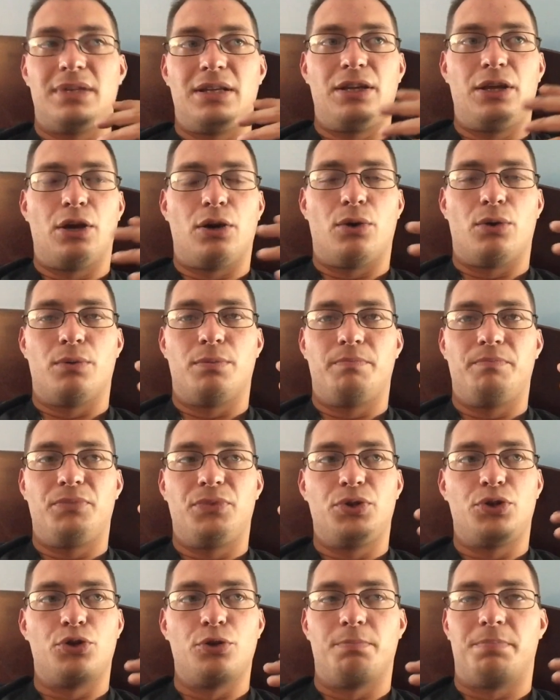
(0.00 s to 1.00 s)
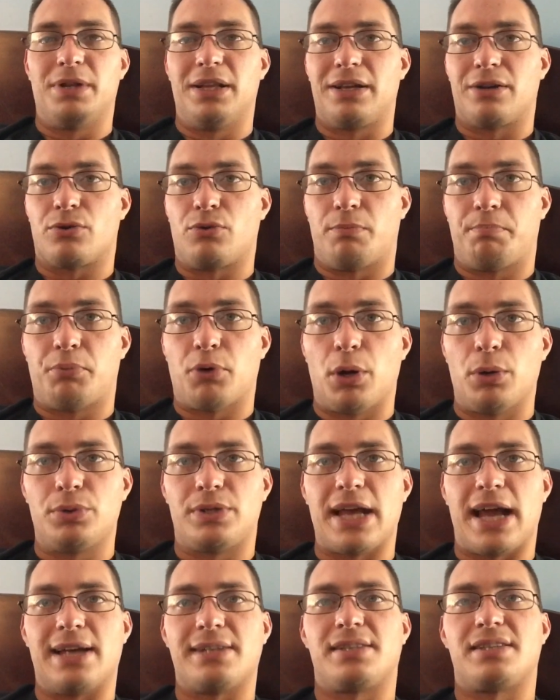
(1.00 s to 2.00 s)
you know, do political
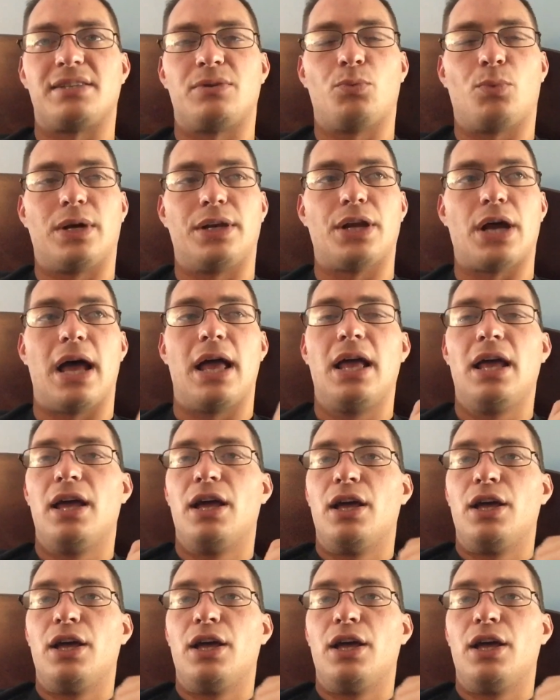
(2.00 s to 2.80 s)
protests and whatnot.